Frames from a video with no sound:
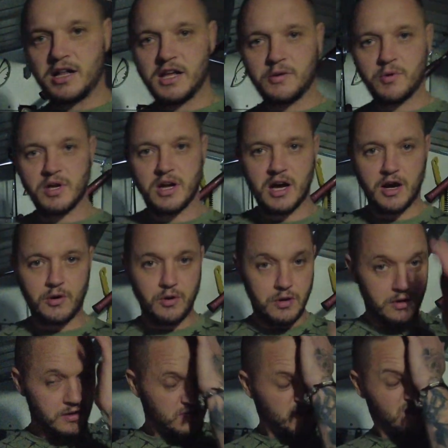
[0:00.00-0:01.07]
there we go.
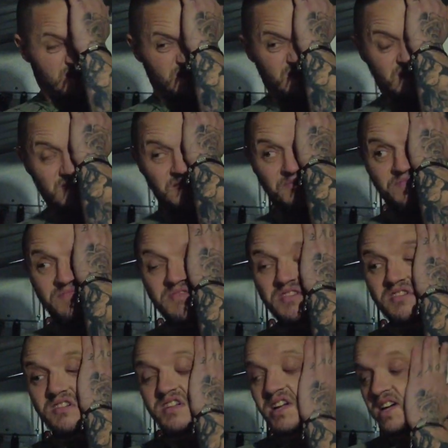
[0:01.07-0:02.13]

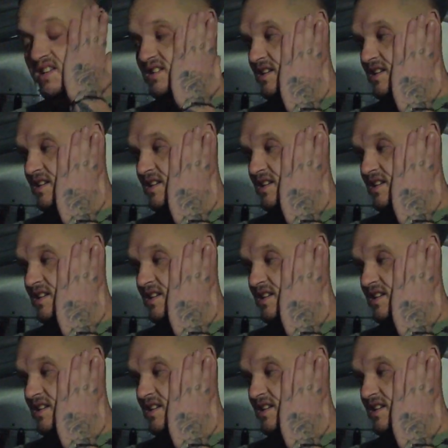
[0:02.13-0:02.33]
That's